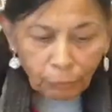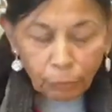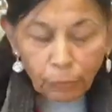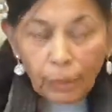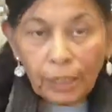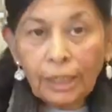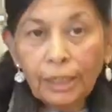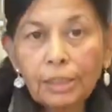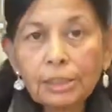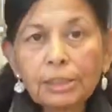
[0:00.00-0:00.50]

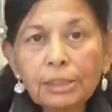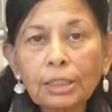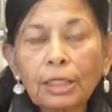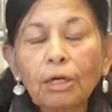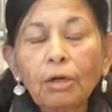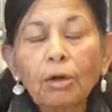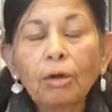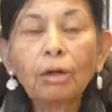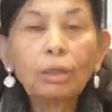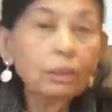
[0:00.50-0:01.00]
weeds
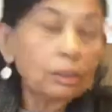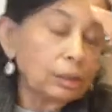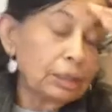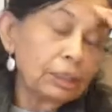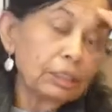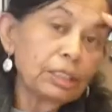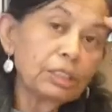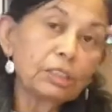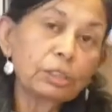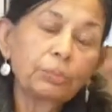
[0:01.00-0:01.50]
and all,
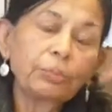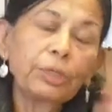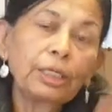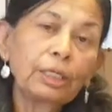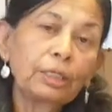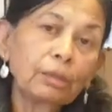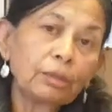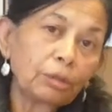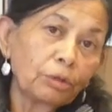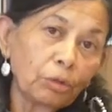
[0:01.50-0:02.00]
it's
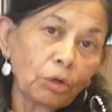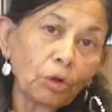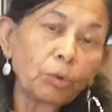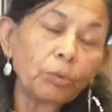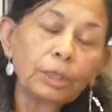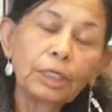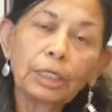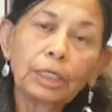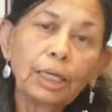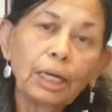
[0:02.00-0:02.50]
being
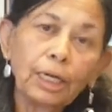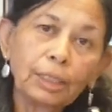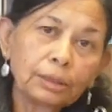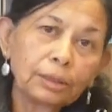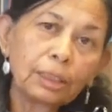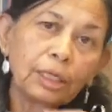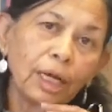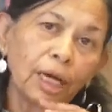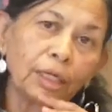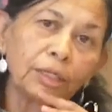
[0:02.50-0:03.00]
grown in
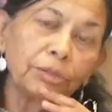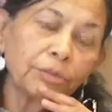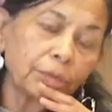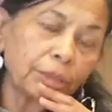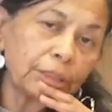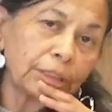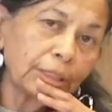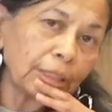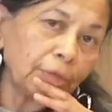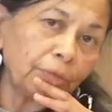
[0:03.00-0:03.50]
other
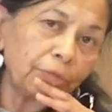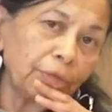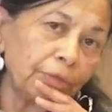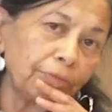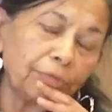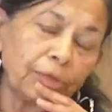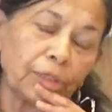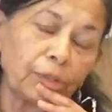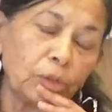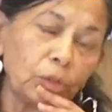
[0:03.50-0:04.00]
countries, and we
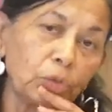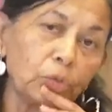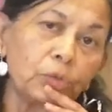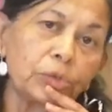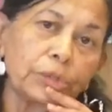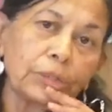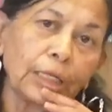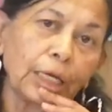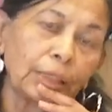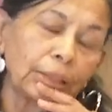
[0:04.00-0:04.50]
will
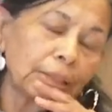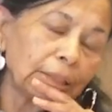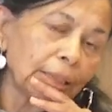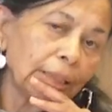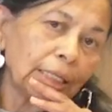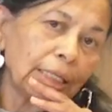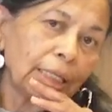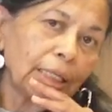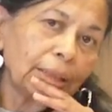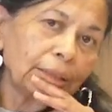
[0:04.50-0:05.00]
lose
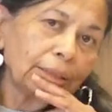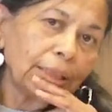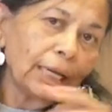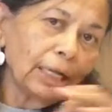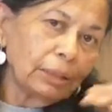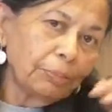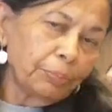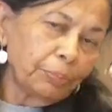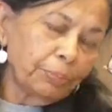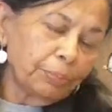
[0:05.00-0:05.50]

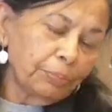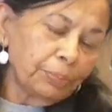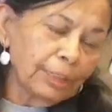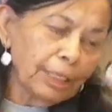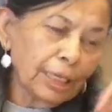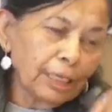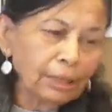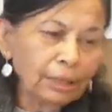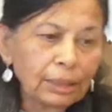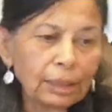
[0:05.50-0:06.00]

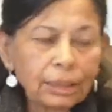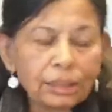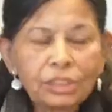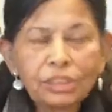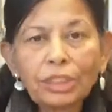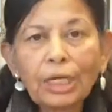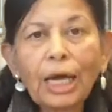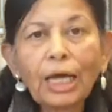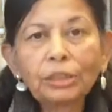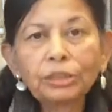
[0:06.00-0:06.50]
that
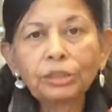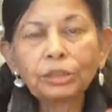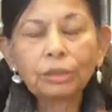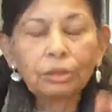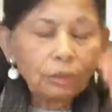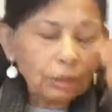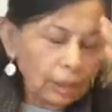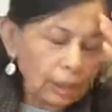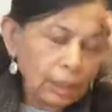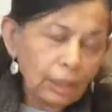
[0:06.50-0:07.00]

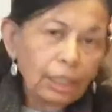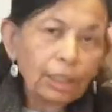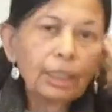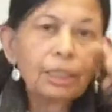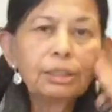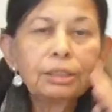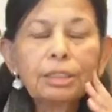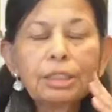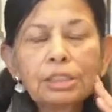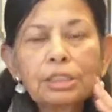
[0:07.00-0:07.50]
stature
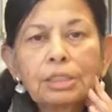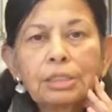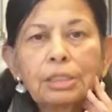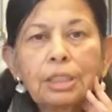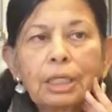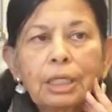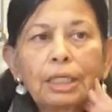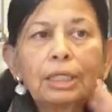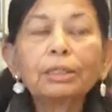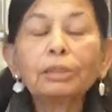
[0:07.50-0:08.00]
in
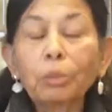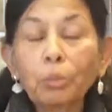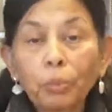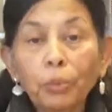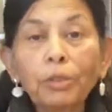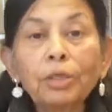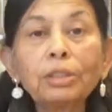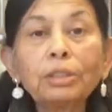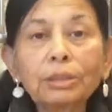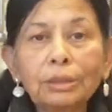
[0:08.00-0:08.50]
the
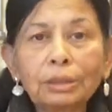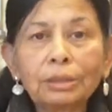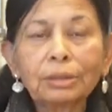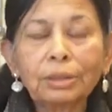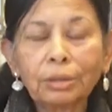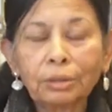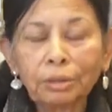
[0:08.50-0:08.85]
world's